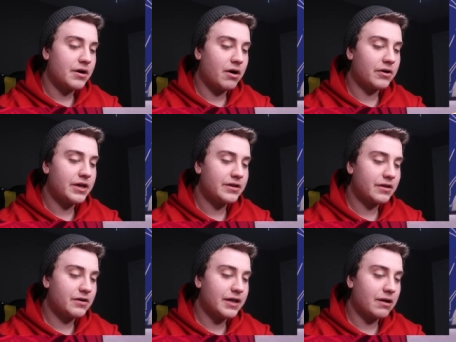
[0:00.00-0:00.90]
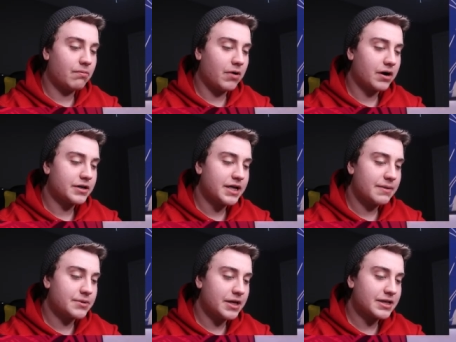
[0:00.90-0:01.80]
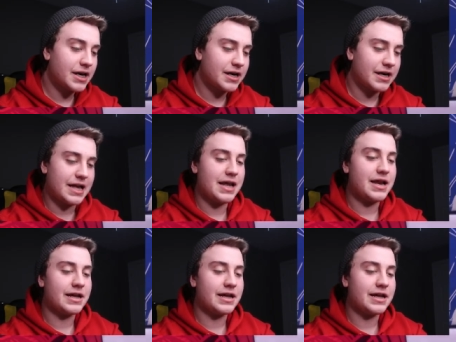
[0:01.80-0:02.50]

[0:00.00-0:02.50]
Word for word: Are these all like water types? So that's kind of neat.